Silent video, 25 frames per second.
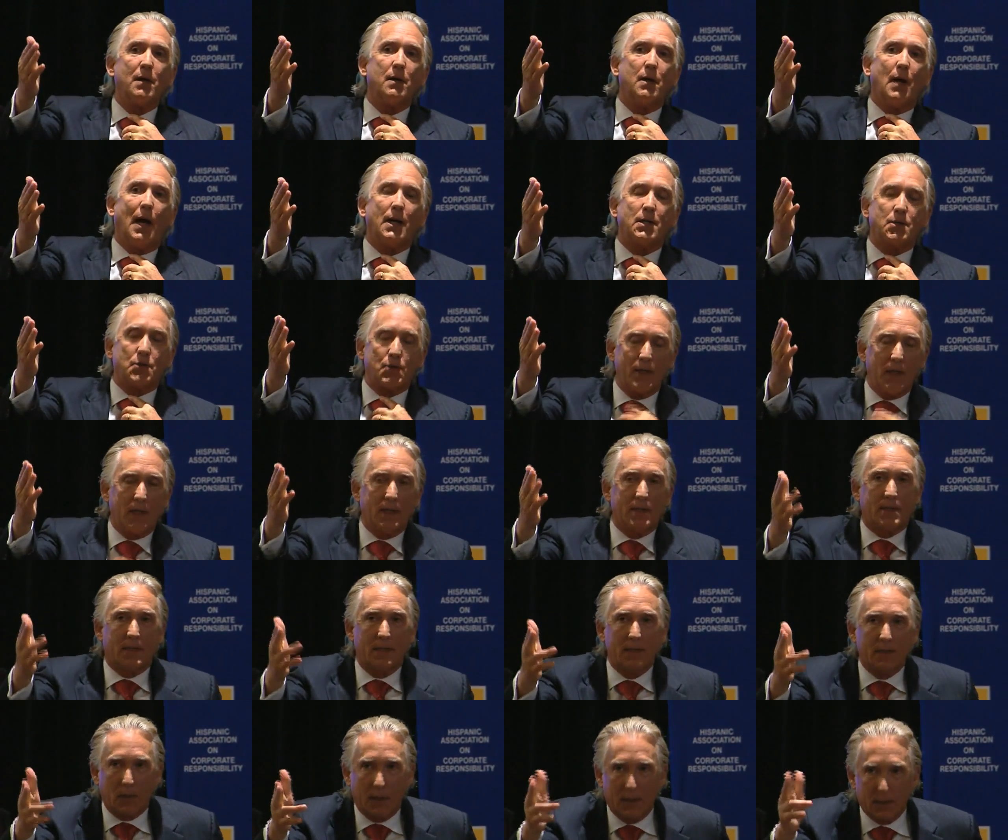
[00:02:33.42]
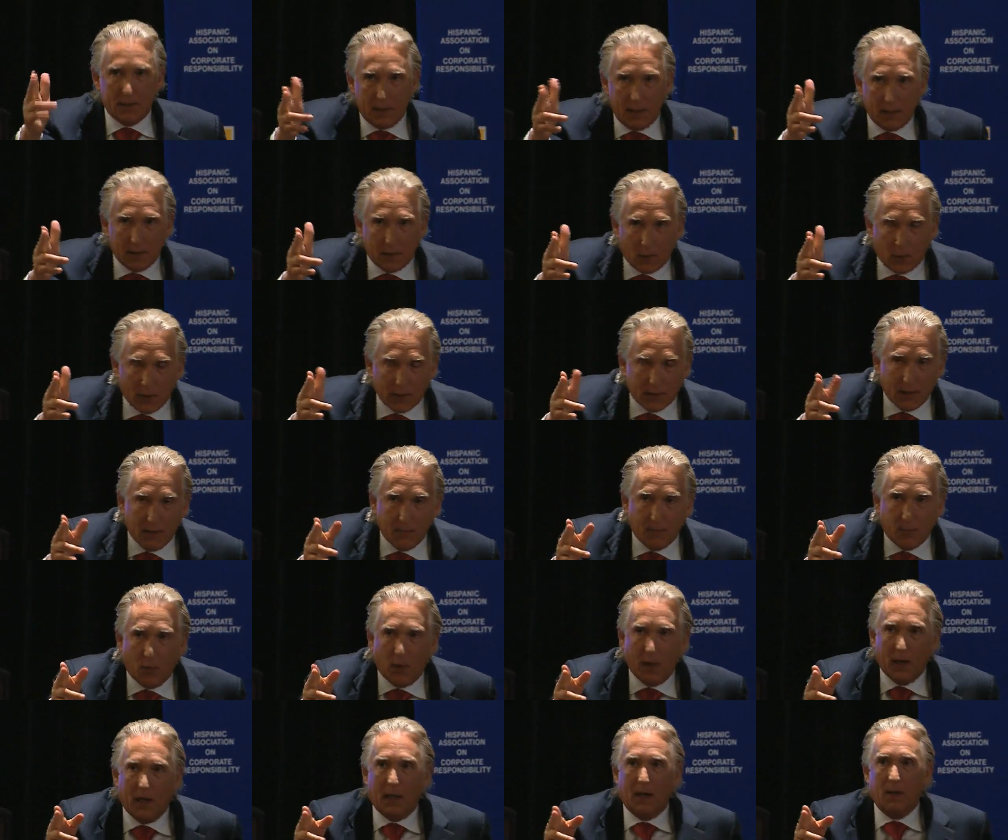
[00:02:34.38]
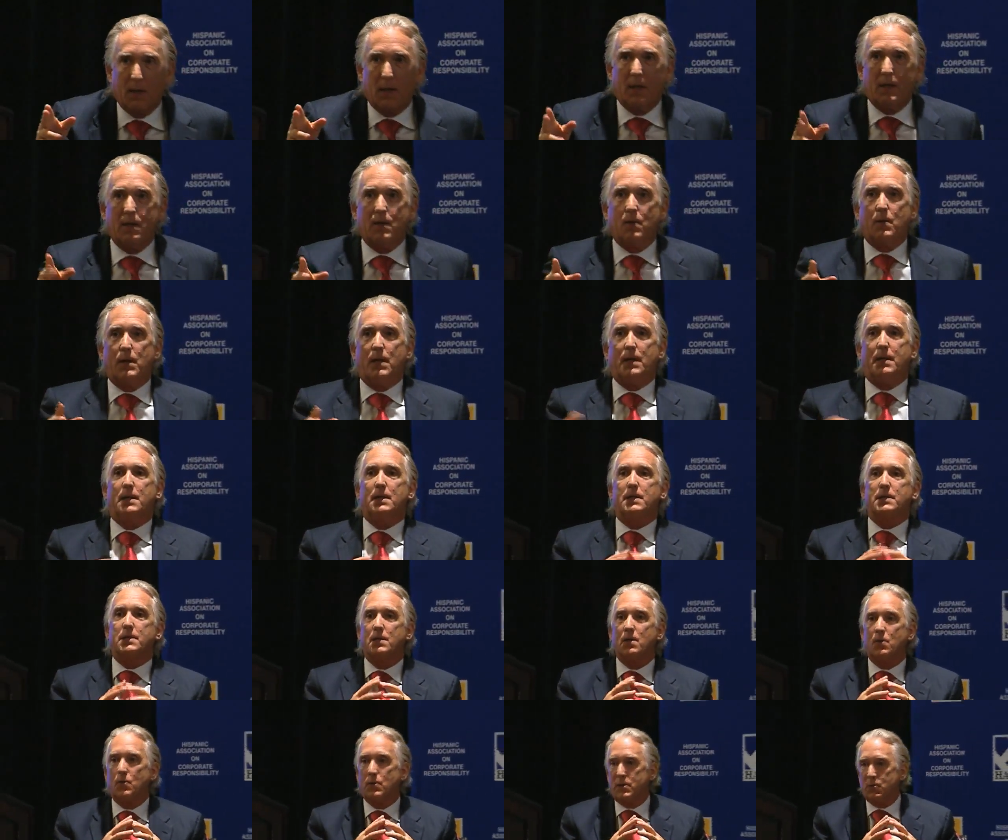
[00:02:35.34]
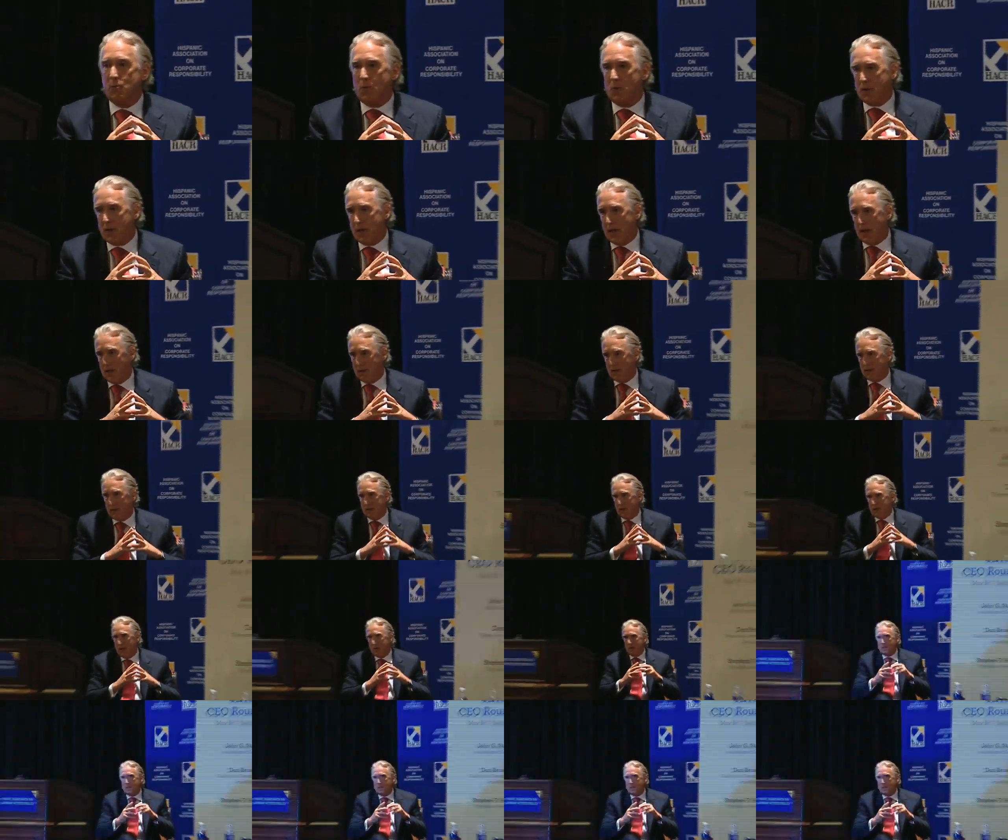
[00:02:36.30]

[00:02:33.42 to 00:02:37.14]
Well, actually, it's an interesting point. It doesn't always work out.